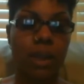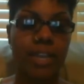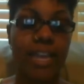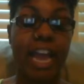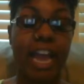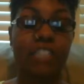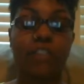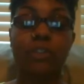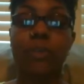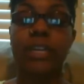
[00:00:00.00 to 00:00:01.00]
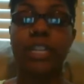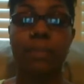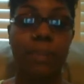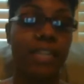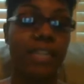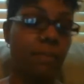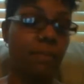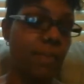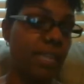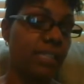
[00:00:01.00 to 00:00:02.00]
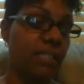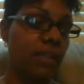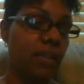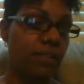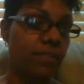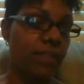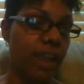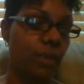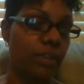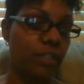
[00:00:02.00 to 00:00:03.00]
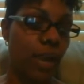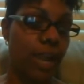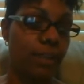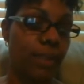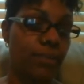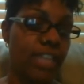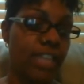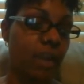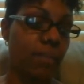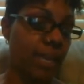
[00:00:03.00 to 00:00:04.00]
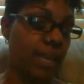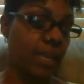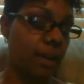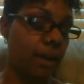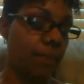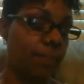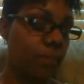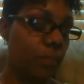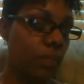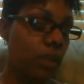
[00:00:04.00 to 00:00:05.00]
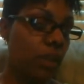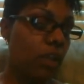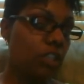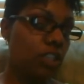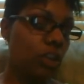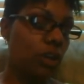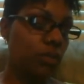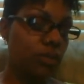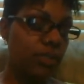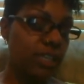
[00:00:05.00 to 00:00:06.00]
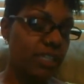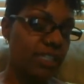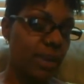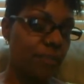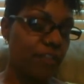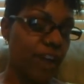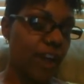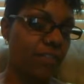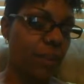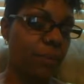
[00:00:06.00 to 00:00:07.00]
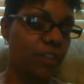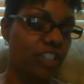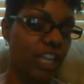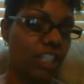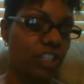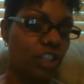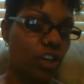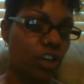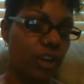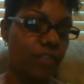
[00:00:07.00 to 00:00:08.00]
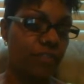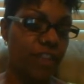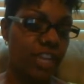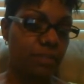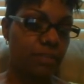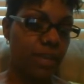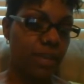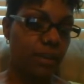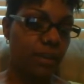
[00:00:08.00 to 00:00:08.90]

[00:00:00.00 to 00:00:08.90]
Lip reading: cash flow is going to need to be to meet that retirement income. So the step 5, it projects your current investment